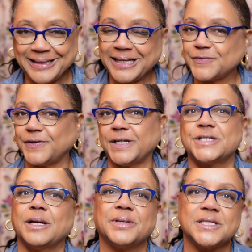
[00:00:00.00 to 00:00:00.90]
let's
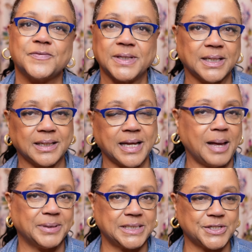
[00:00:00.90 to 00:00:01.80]
finish up this vanilla
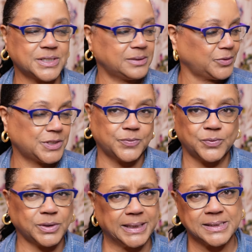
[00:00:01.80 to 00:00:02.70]
competition, which
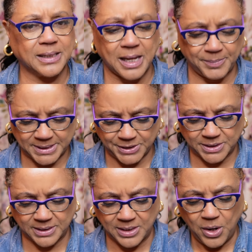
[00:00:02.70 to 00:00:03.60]
really isn't a
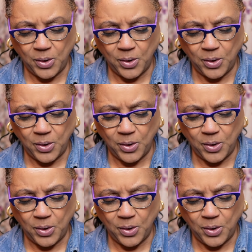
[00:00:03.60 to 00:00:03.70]
competition,